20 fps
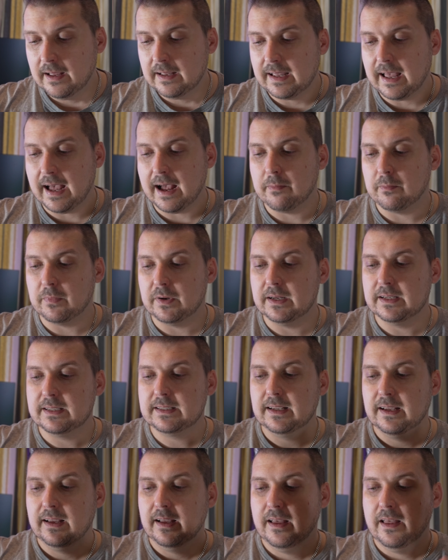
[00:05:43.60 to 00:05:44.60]
cameras.
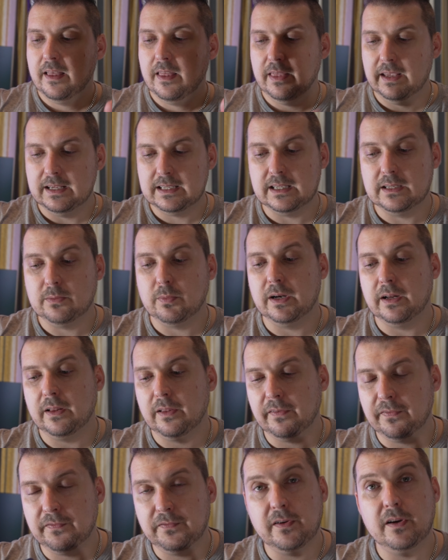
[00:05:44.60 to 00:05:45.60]
This is one of
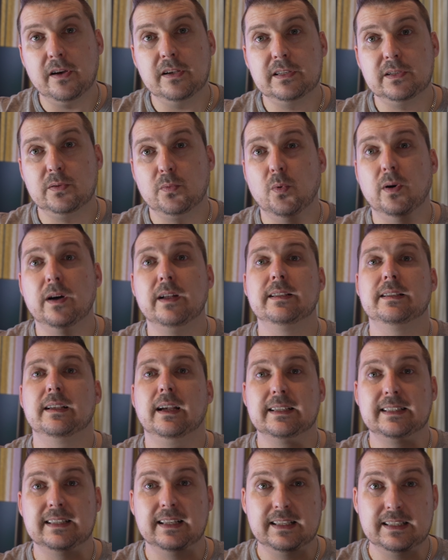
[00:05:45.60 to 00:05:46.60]
the first ones, like
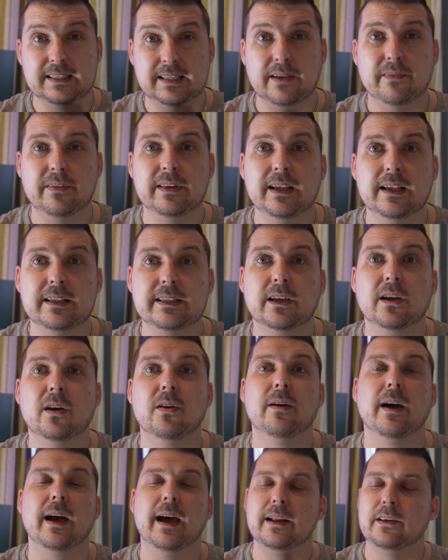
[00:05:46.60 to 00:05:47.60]
I said, 7 years
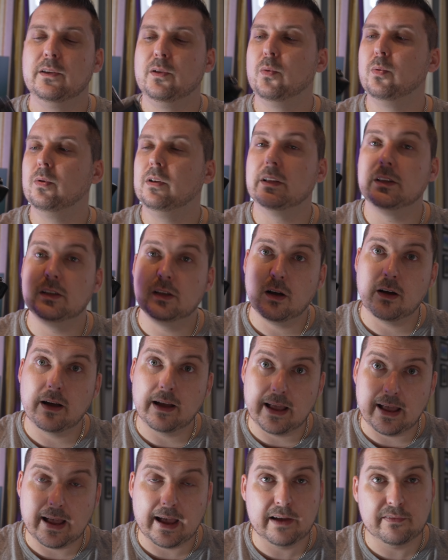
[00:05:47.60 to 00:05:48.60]
ago, and you will not
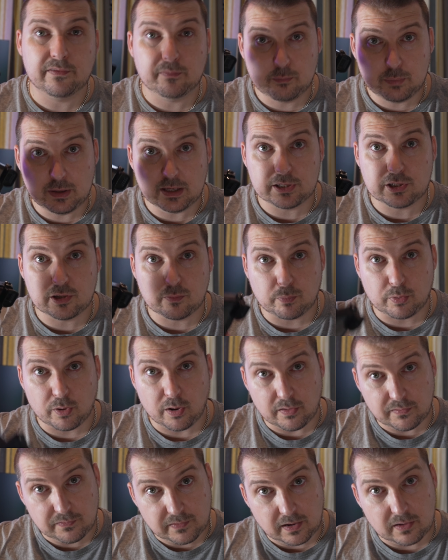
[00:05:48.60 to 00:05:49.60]
have picture
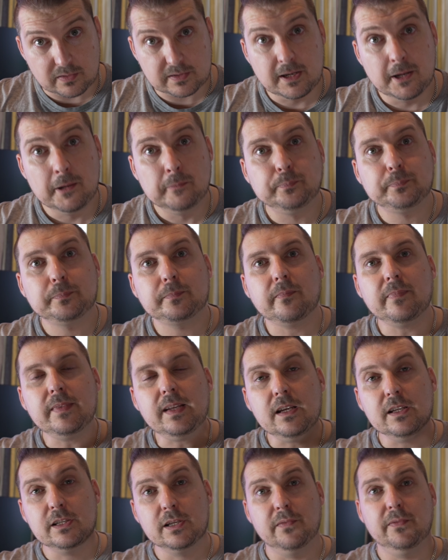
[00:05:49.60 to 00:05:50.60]
profiles.
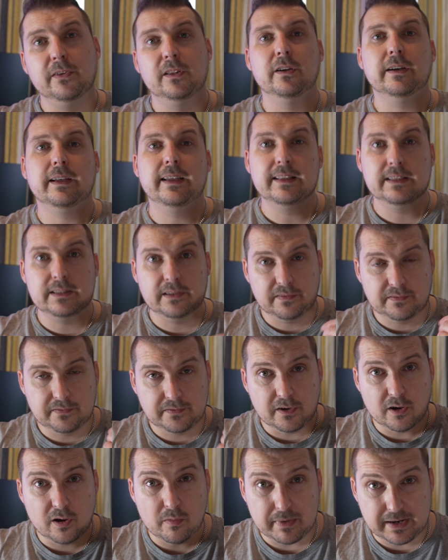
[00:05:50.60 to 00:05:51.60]
So if you're looking to
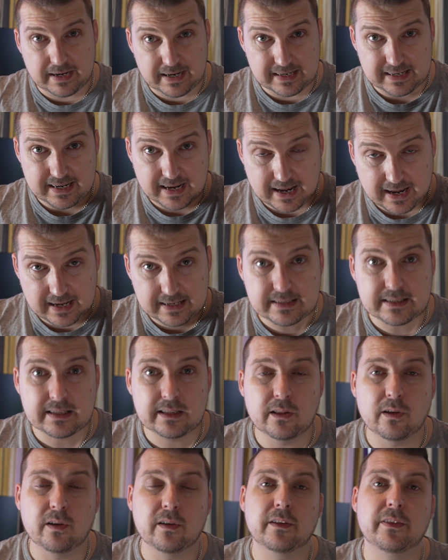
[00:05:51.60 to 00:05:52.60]
film in
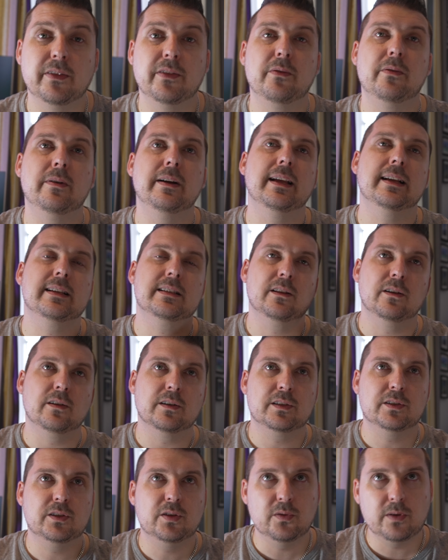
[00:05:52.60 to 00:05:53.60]
S-Log3,
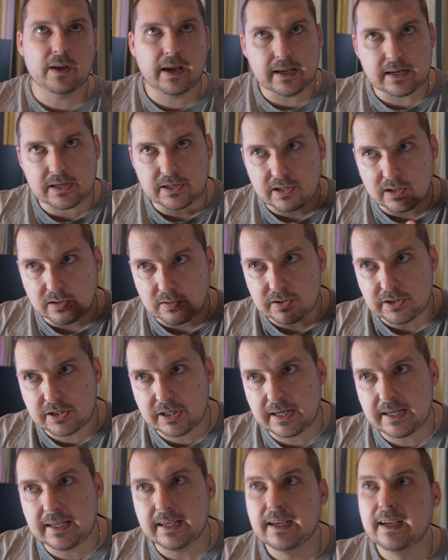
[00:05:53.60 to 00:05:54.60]
S-Log2,
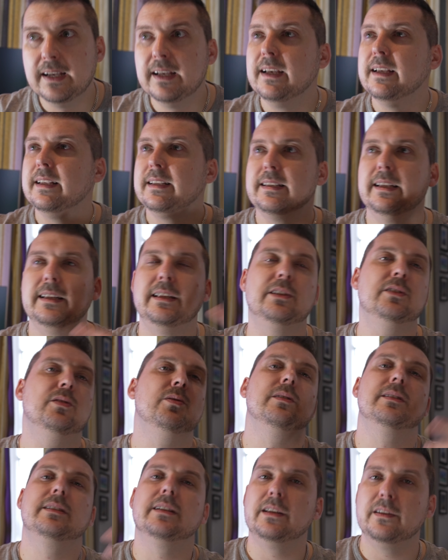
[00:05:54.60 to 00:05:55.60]
HLG, Cine
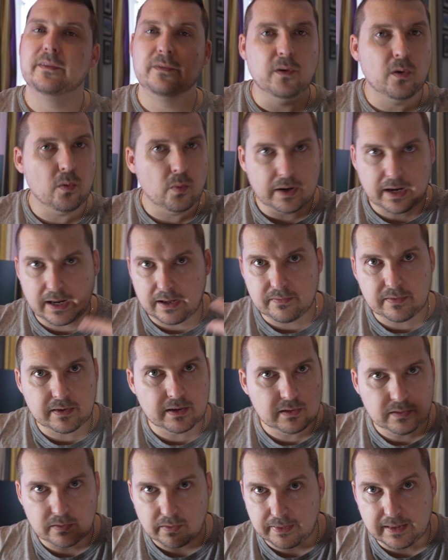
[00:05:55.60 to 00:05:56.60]
2, Cine 4, whatever
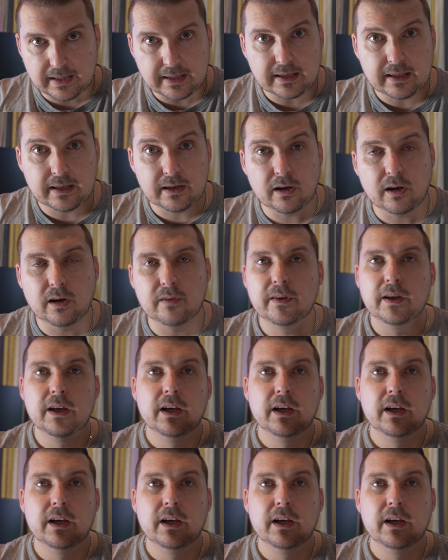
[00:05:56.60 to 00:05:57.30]
you're thinking of,